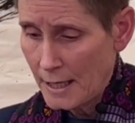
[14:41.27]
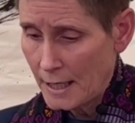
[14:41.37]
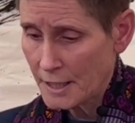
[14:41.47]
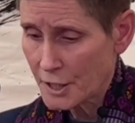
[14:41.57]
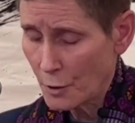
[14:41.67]

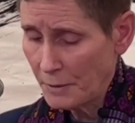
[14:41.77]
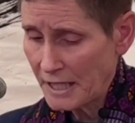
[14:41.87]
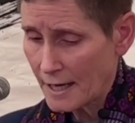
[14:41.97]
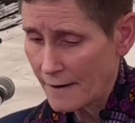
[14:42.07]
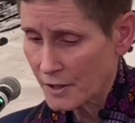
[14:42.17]
In so
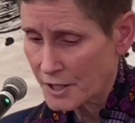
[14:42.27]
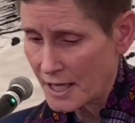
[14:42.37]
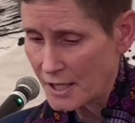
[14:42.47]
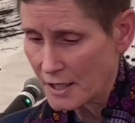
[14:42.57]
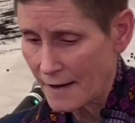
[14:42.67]
many
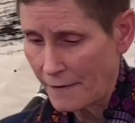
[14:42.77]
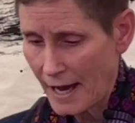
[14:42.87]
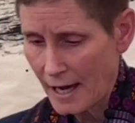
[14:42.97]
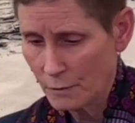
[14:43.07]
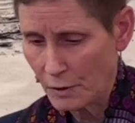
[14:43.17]
conversations I've
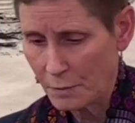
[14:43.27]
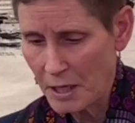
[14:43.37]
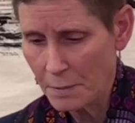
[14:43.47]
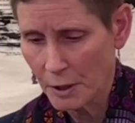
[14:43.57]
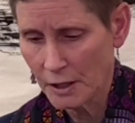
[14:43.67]
had with
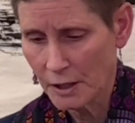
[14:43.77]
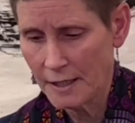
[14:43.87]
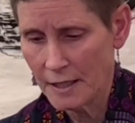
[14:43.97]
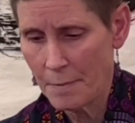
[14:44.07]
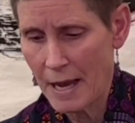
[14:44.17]
people
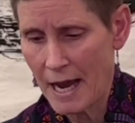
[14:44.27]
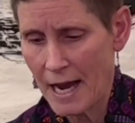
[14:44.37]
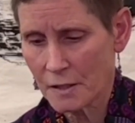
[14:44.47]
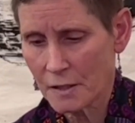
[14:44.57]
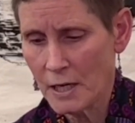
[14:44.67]
in the
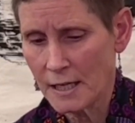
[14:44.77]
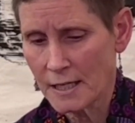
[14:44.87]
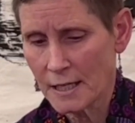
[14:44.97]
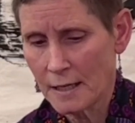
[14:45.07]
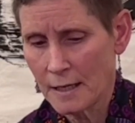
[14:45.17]
past
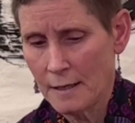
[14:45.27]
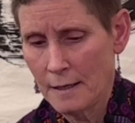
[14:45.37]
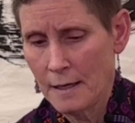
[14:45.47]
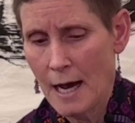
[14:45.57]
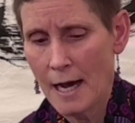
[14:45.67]
weeks,
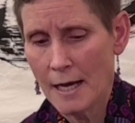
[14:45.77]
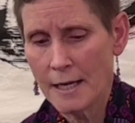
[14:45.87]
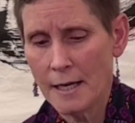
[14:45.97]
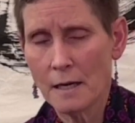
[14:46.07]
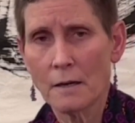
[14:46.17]
I
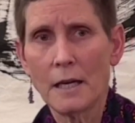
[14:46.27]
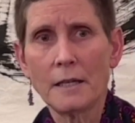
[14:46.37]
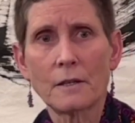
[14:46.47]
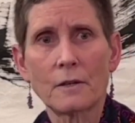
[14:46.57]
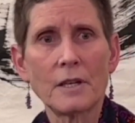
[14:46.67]
hear
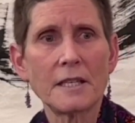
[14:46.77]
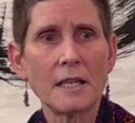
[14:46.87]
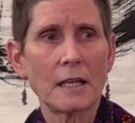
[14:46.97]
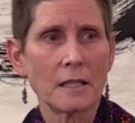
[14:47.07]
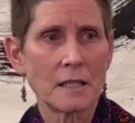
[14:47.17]

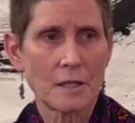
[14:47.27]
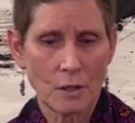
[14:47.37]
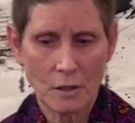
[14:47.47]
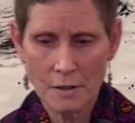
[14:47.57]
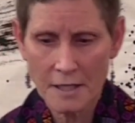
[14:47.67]
increasing
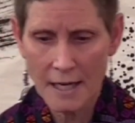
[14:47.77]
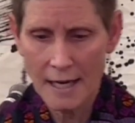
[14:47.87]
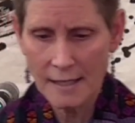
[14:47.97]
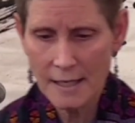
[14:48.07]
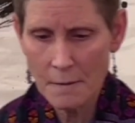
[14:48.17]
concerns
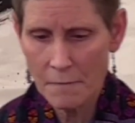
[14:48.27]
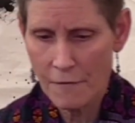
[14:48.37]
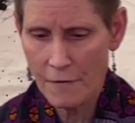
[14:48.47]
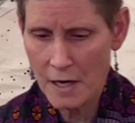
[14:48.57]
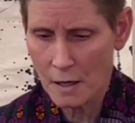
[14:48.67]
and deep
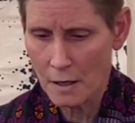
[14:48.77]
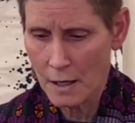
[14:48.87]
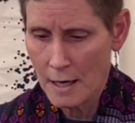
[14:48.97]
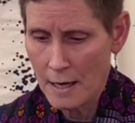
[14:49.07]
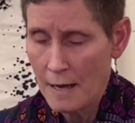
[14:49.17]

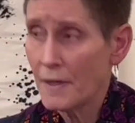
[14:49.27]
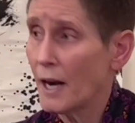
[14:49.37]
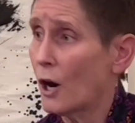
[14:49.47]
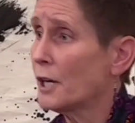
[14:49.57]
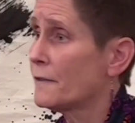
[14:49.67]
fear
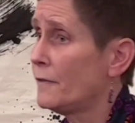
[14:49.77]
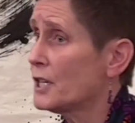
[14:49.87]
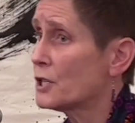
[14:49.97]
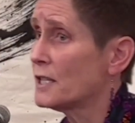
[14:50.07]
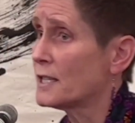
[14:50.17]
that our
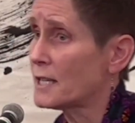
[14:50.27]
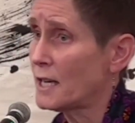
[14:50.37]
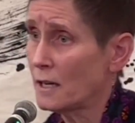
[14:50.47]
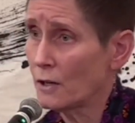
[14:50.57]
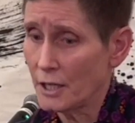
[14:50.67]
divisions
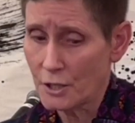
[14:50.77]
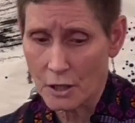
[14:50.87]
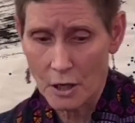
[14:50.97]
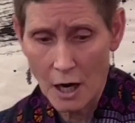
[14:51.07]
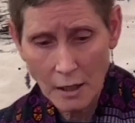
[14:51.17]
here in
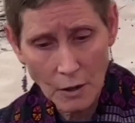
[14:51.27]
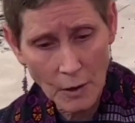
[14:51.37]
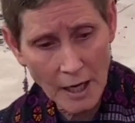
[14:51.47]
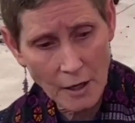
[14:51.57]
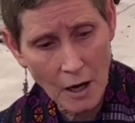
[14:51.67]

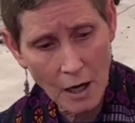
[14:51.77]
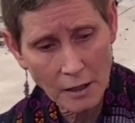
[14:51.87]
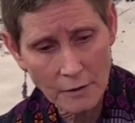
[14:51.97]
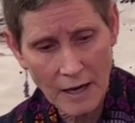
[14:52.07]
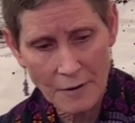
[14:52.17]
Chicago and
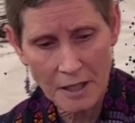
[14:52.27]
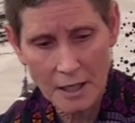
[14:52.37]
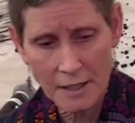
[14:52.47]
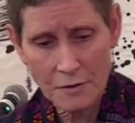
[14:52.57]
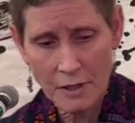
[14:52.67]
all around the
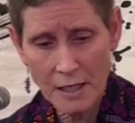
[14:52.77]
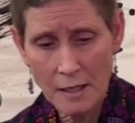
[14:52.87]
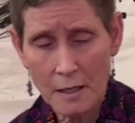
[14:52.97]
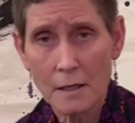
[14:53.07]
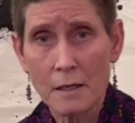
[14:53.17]

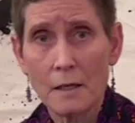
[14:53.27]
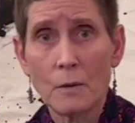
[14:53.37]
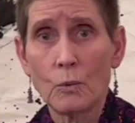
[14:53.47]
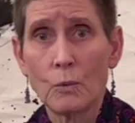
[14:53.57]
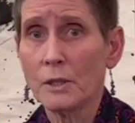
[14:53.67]
country
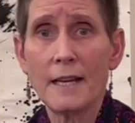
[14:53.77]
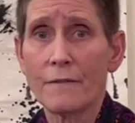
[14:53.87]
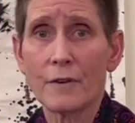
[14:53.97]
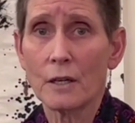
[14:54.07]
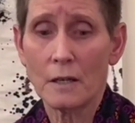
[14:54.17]
will
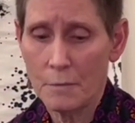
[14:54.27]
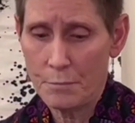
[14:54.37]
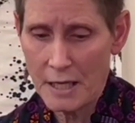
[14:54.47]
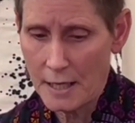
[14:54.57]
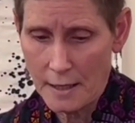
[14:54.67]
never
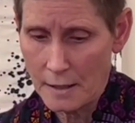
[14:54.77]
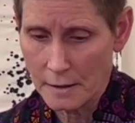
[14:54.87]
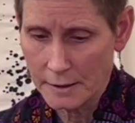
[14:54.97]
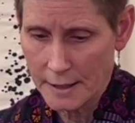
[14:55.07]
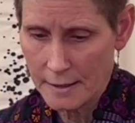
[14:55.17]
be
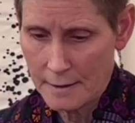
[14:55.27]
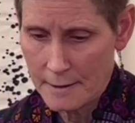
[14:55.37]
healed.